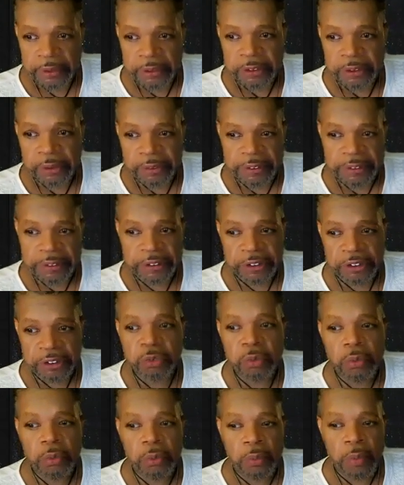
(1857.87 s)
so this is
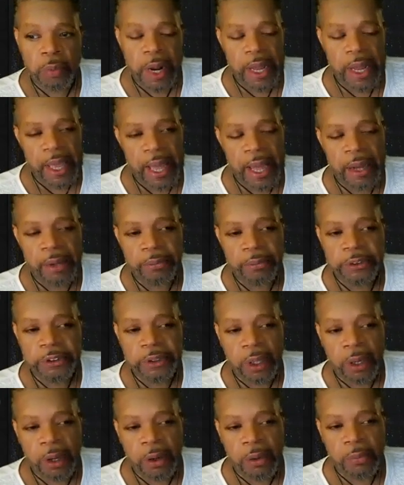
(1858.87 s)
why I was
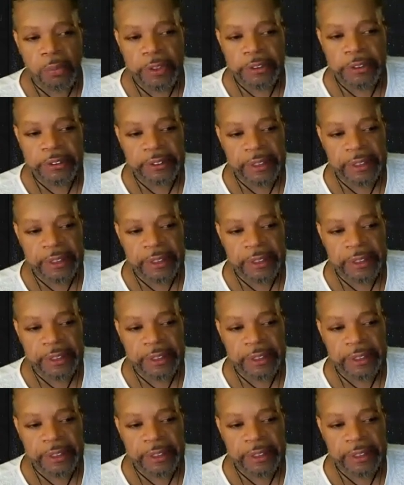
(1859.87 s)
always